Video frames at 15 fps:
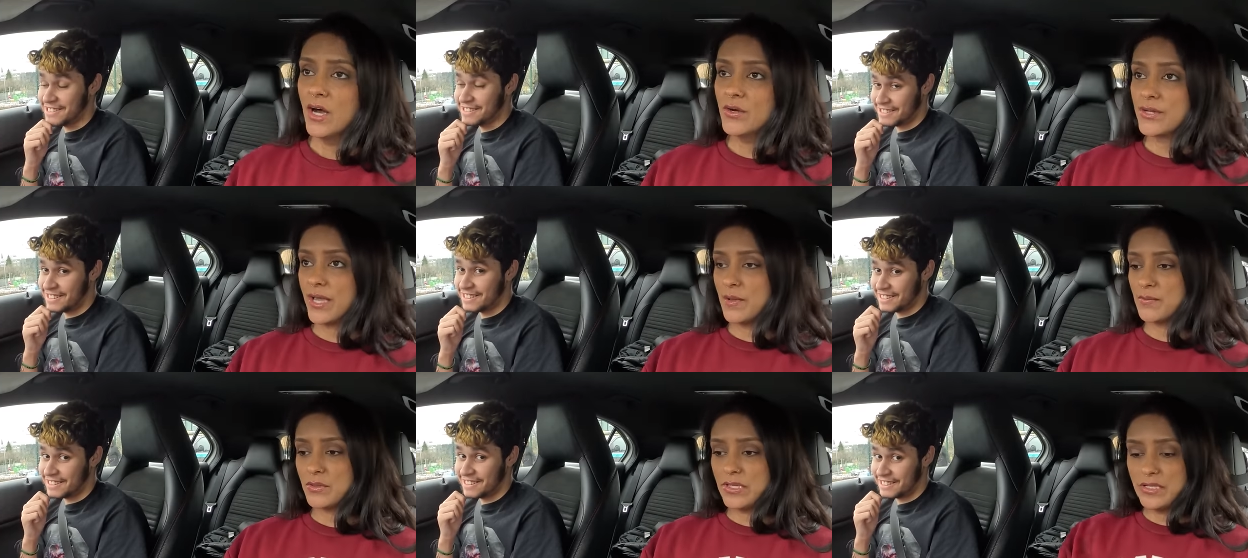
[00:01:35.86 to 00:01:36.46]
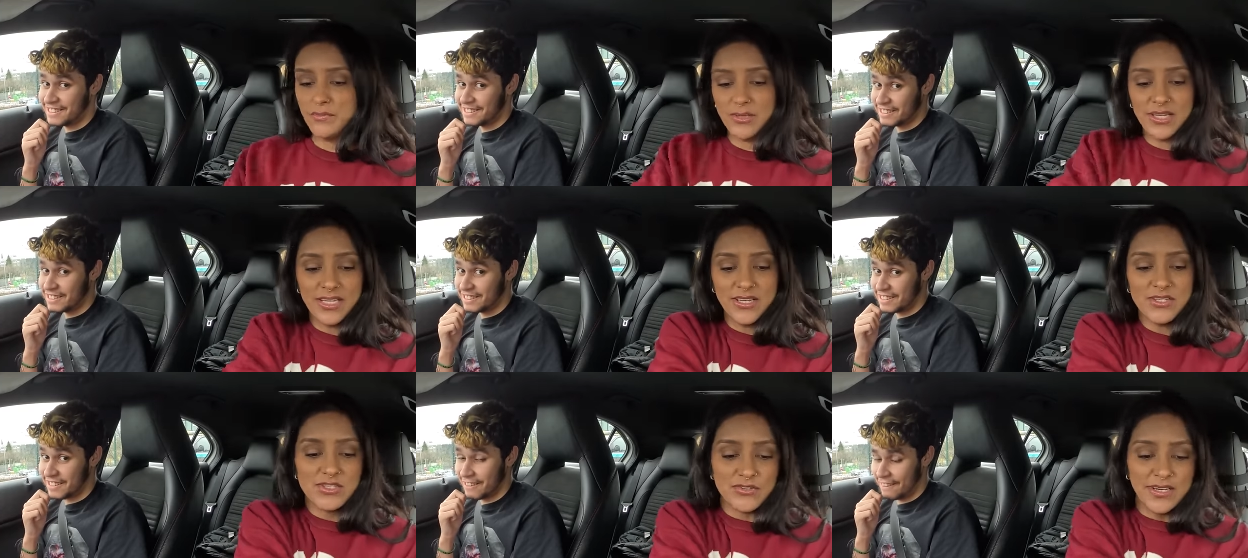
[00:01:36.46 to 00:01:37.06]
Speaker 1: Okay, brilliant. We're going to
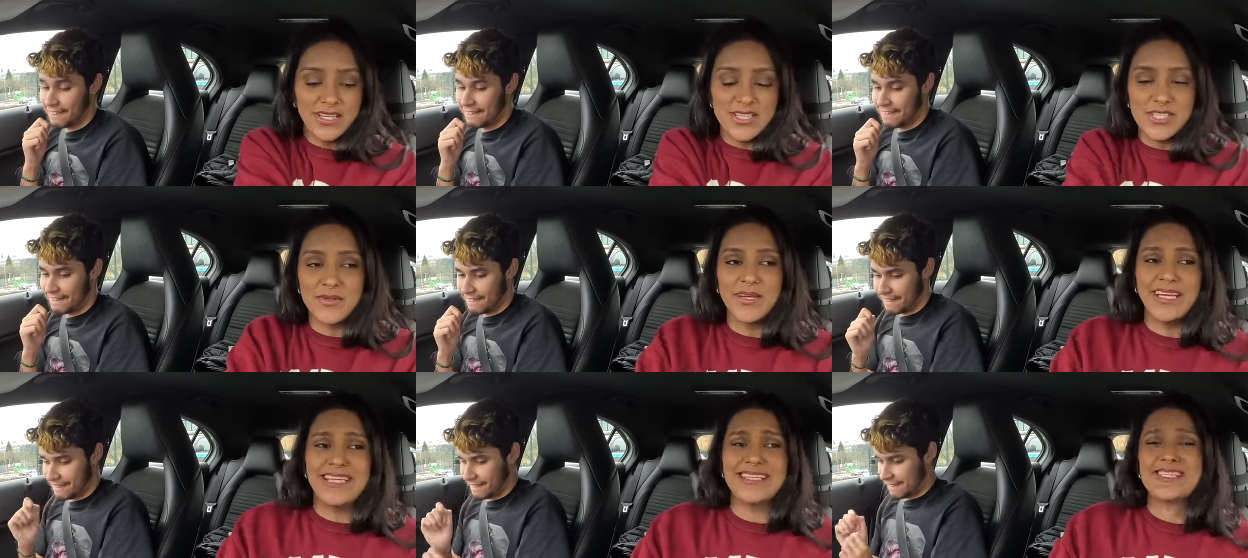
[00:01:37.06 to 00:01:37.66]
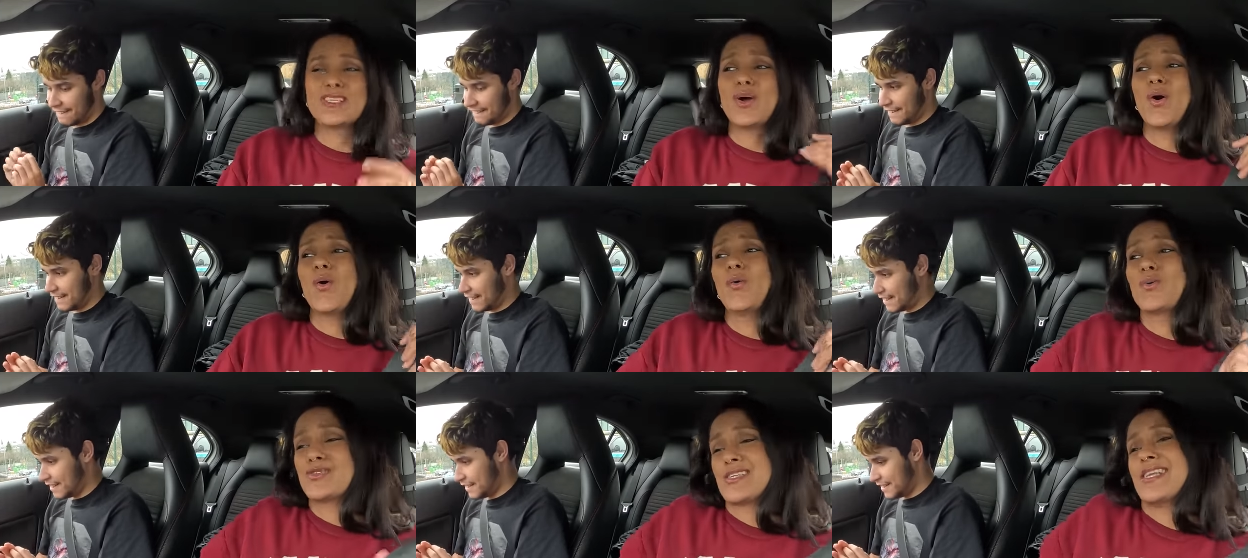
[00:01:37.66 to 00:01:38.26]
go straight into it. It is
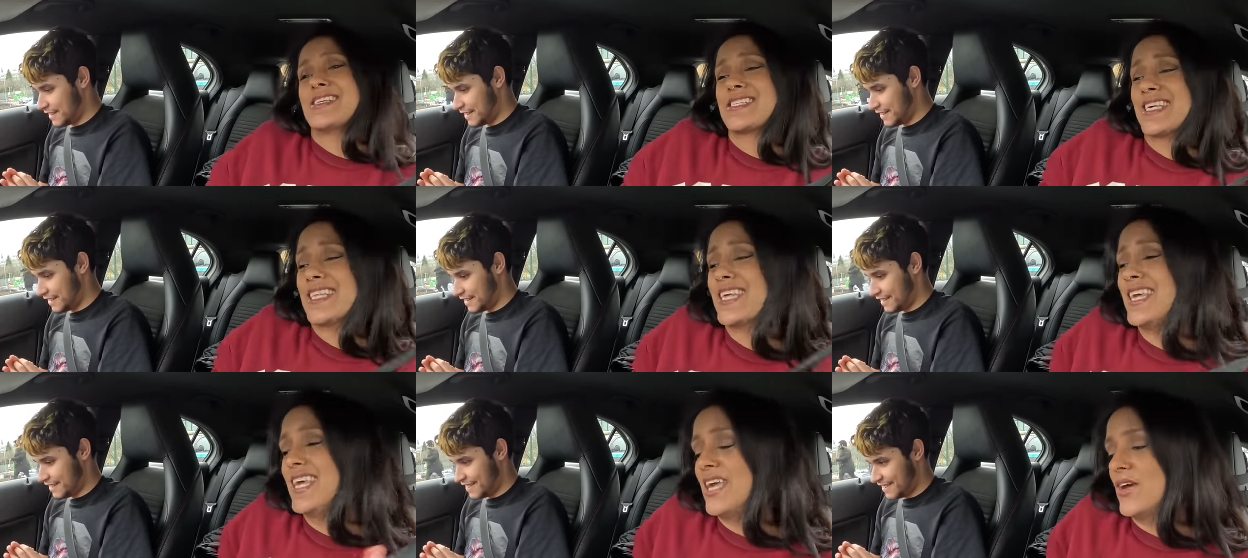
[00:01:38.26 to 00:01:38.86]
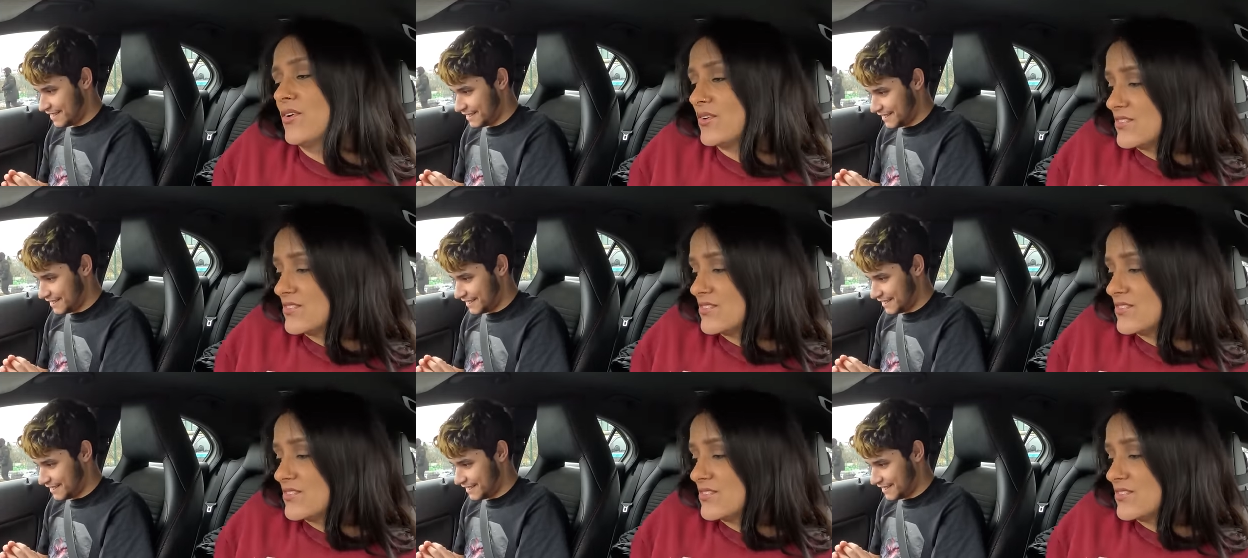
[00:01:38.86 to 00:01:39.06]
cold, so let's get the heating